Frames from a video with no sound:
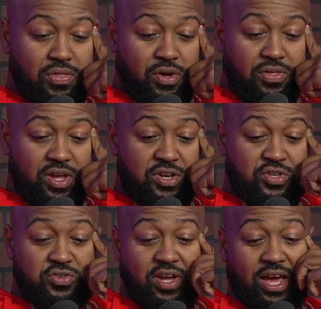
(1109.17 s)
though the
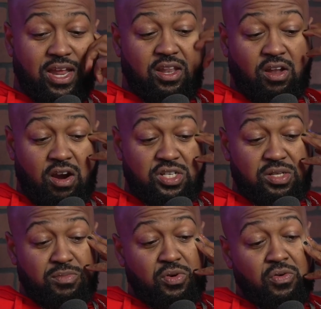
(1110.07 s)
industry had largely
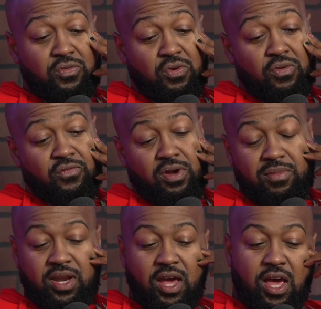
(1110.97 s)
moved on from
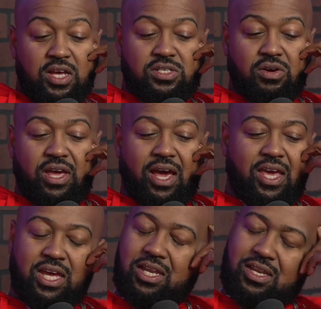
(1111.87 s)
it. So yeah,
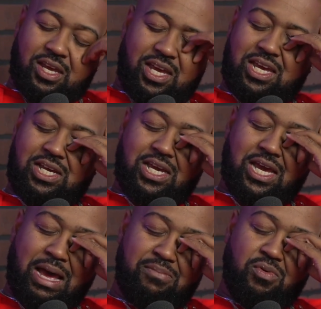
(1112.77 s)
he
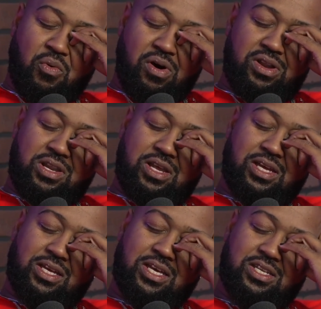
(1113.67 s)
kept wanting to
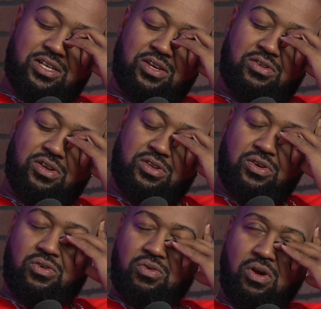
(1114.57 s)
continue to
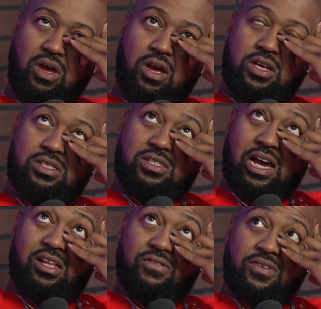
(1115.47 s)
do
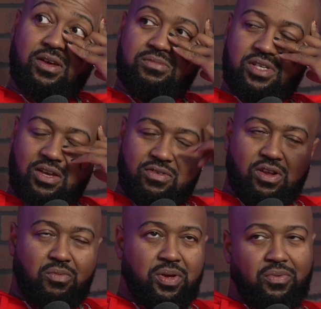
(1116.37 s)
silent films, even
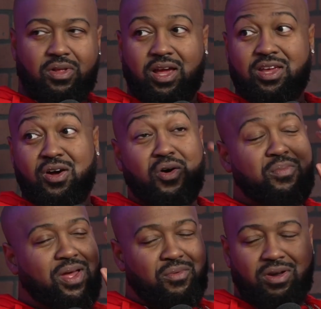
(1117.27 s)
though people were like, "Yo,
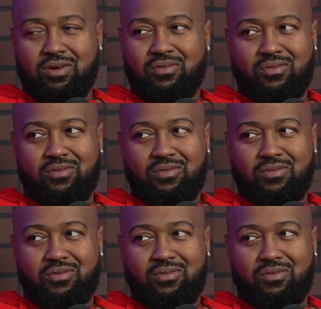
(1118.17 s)
man, we don't."